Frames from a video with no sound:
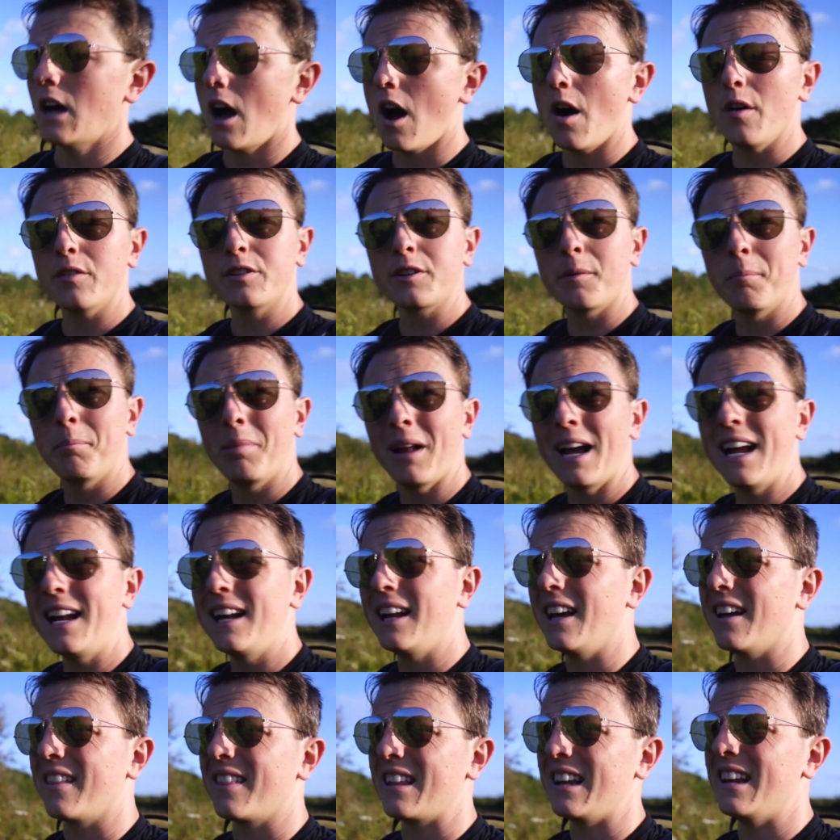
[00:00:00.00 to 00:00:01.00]
I was
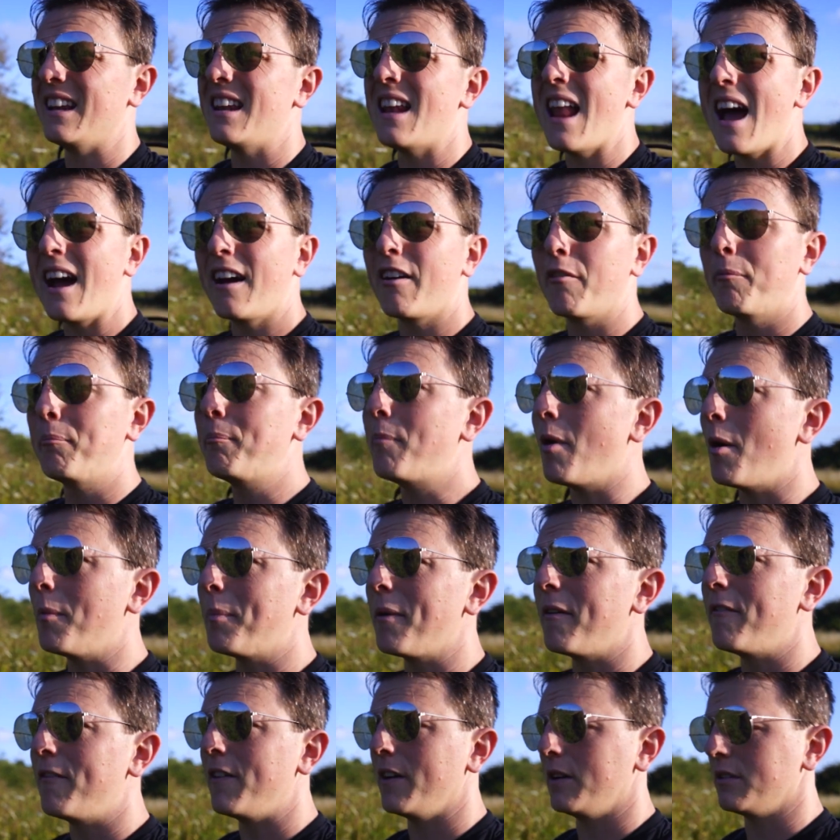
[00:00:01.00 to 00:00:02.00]
complaining at the lack of
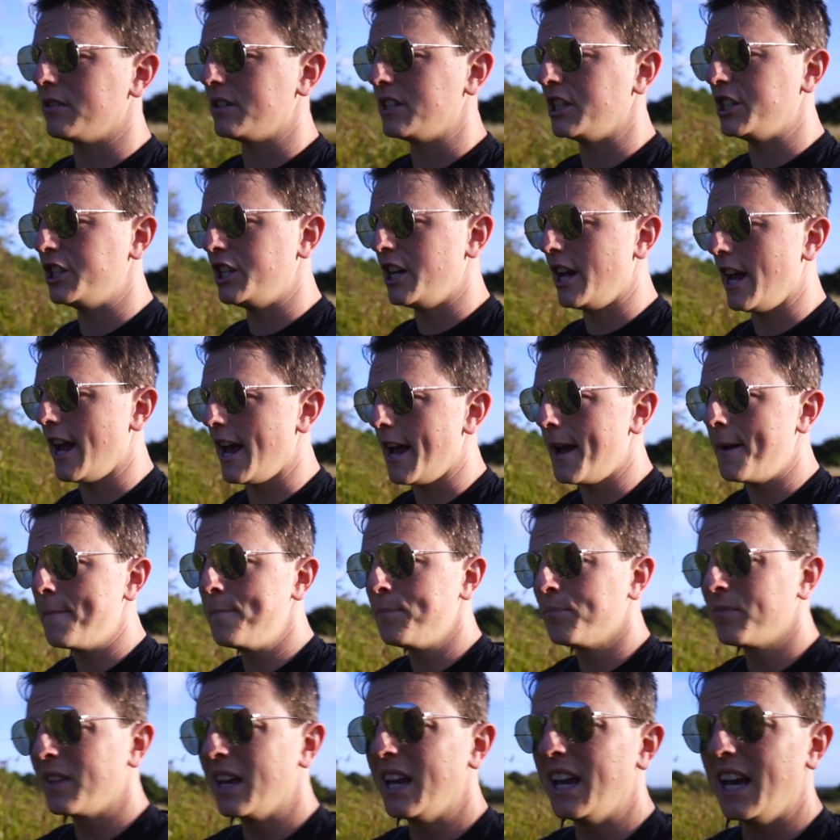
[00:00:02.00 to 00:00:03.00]
poppy fields this year
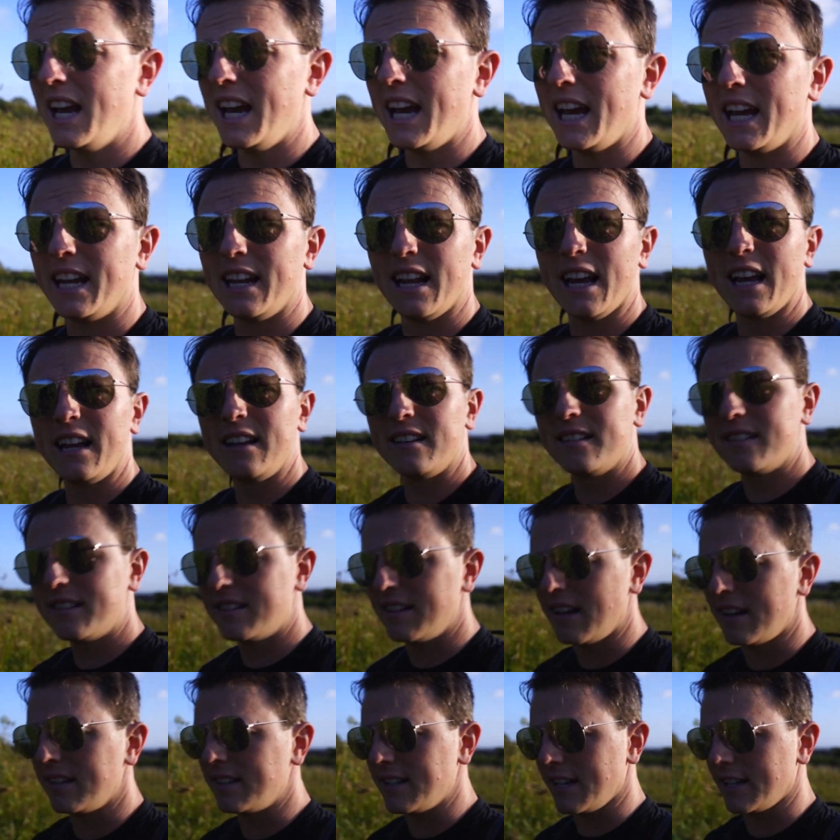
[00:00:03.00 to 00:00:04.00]
in East
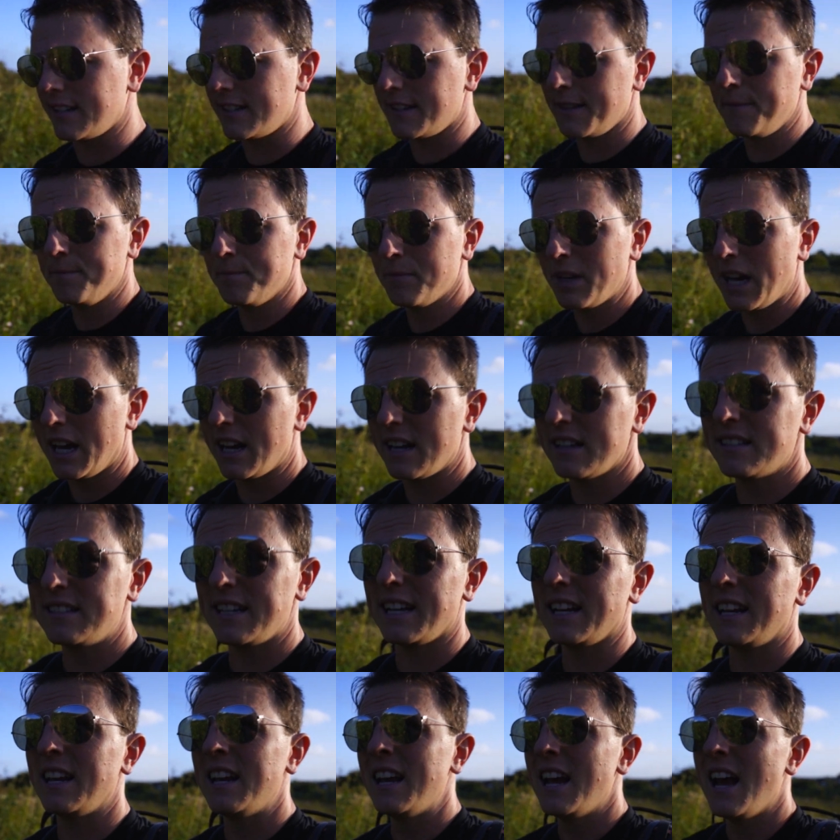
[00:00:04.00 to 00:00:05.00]
Sussex. And I
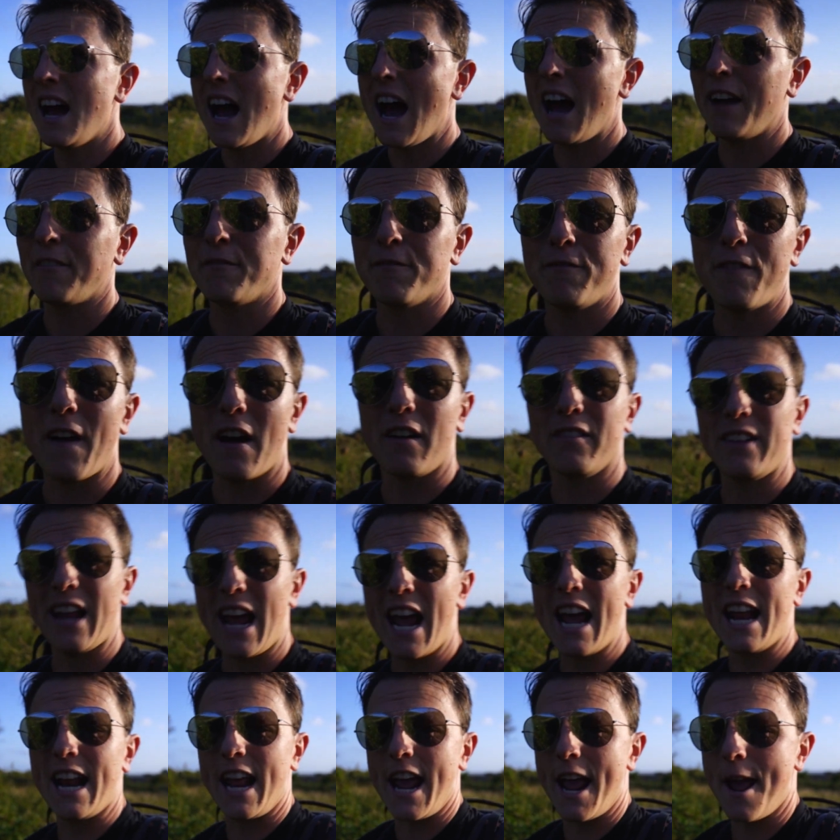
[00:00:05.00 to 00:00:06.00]
said I hadn't found
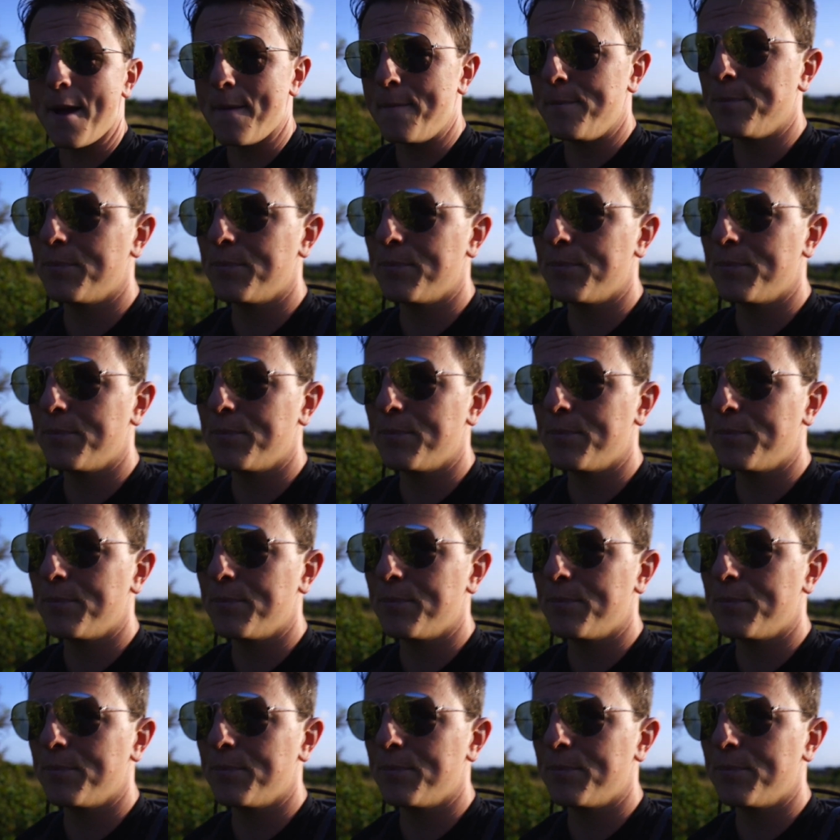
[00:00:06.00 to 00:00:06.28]
any.